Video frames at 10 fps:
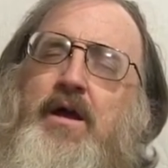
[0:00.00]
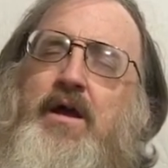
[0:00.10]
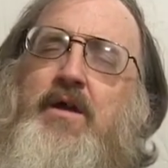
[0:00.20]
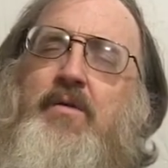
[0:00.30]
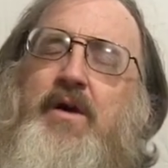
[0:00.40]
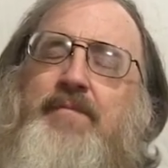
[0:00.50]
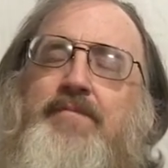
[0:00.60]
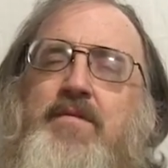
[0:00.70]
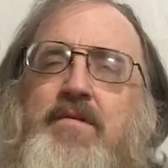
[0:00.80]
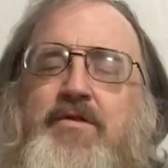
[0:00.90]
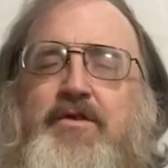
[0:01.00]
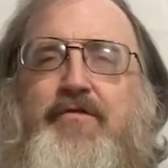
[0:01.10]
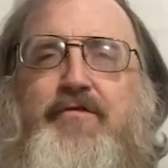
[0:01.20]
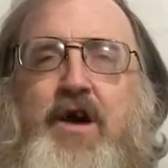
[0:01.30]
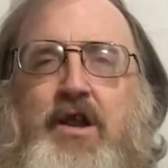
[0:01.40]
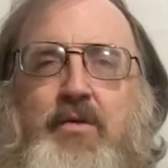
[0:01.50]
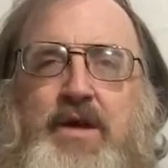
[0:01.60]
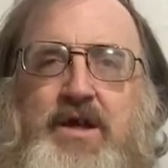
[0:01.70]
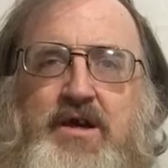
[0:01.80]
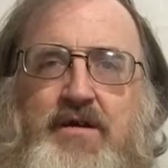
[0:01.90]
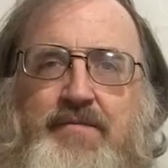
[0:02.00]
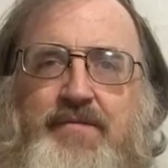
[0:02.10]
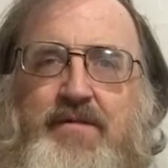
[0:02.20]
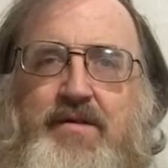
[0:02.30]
Anyway, the following year,